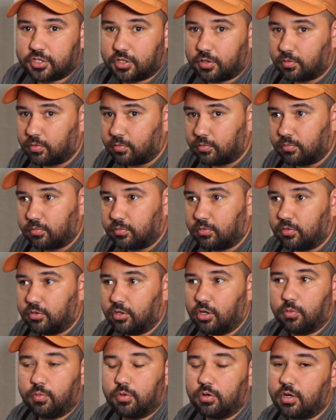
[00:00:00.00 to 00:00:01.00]
So
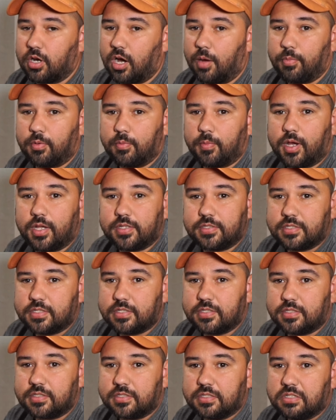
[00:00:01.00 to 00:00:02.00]
no real
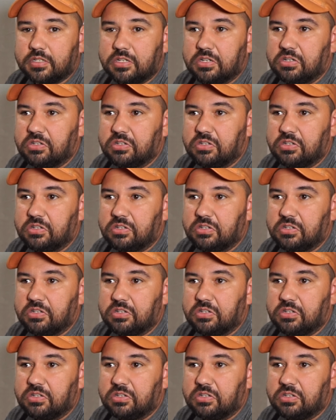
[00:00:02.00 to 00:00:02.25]
compromises,